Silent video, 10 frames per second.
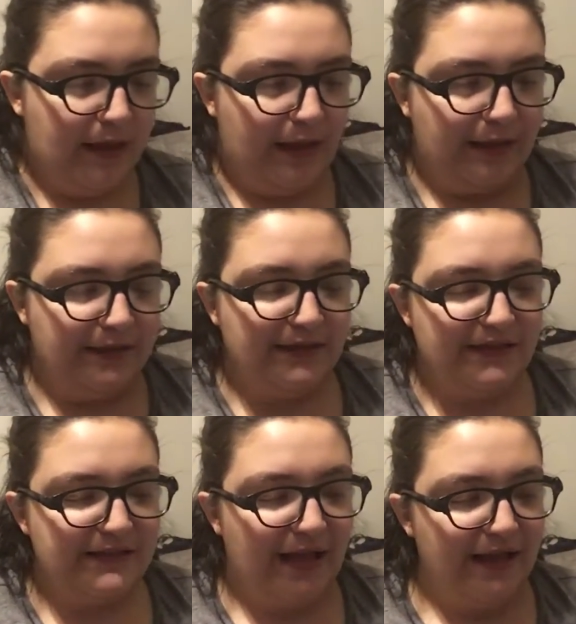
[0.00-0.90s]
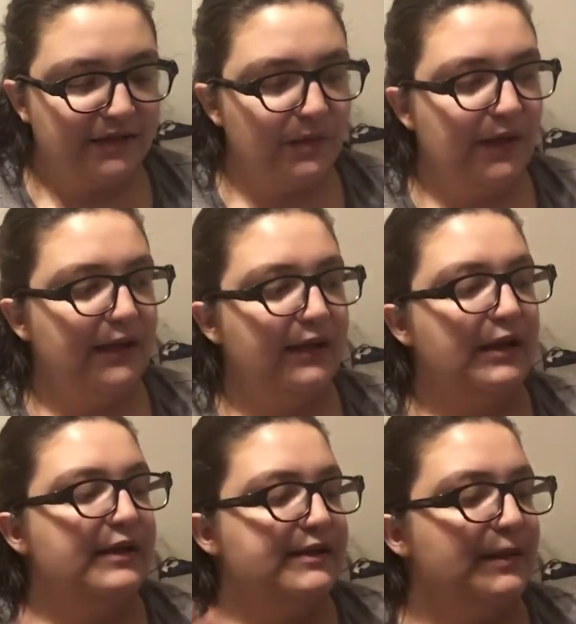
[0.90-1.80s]
And then this last one,
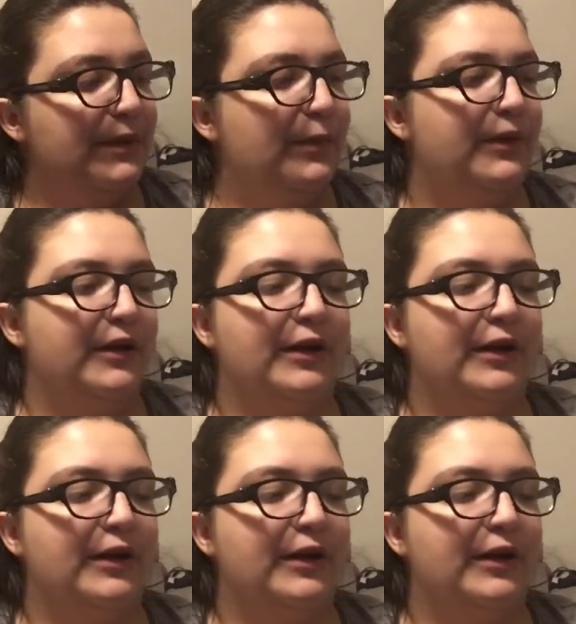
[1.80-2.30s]
some people are going